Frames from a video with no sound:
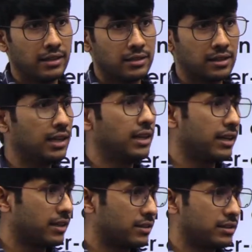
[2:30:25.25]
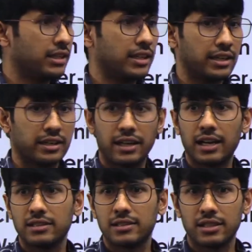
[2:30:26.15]
Skill like singing,
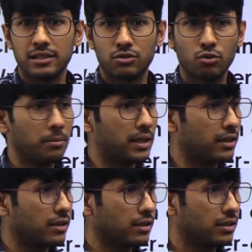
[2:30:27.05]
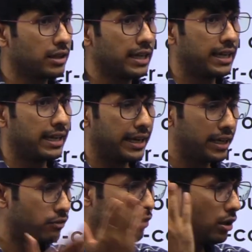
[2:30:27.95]
dancing, swimming.
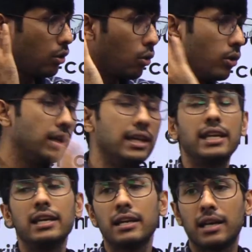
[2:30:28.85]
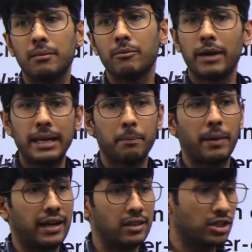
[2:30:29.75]
It will only come by
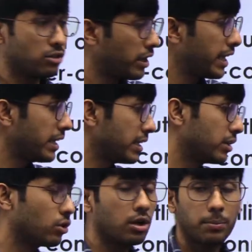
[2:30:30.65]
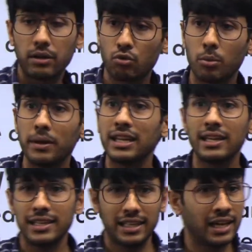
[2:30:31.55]
practice. That's why I incorporate so many
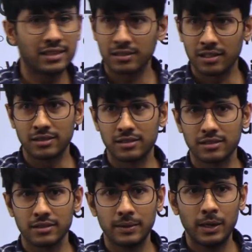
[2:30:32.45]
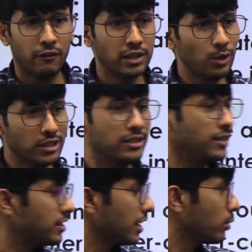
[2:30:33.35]
exercises. Without
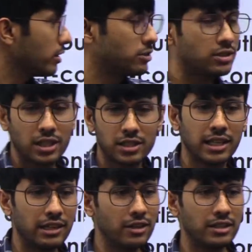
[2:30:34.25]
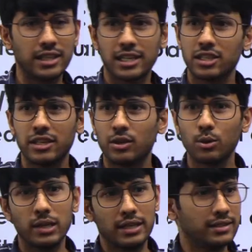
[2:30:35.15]
exercises, I could have just delivered this lecture in
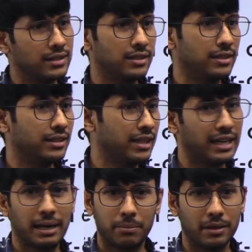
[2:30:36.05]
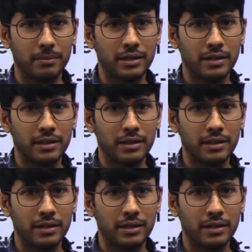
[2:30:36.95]
2 hours and wrapped up.